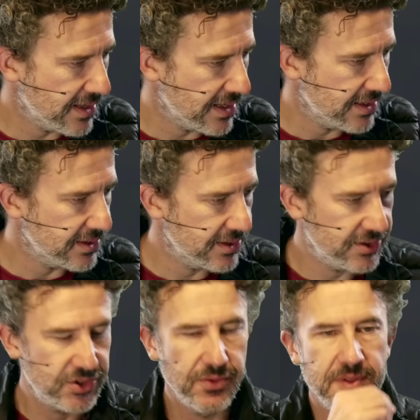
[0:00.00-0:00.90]

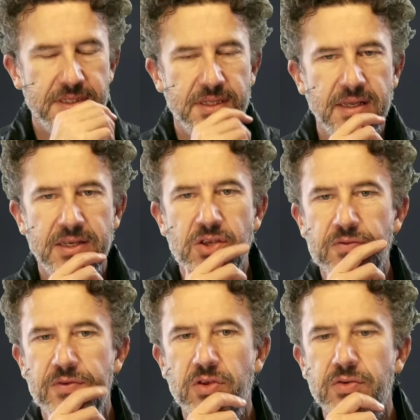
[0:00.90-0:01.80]
Shubhas, that
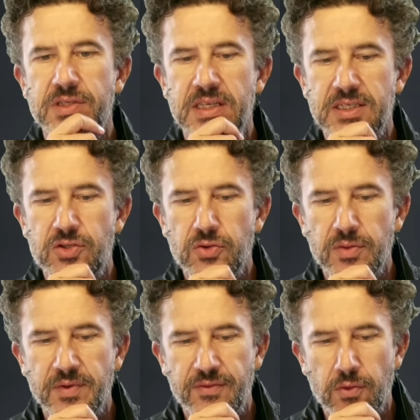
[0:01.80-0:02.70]
you've used this tool
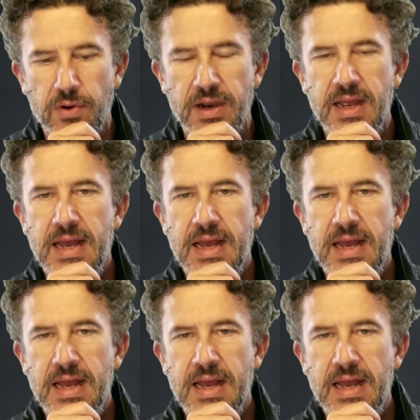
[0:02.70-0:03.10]
before.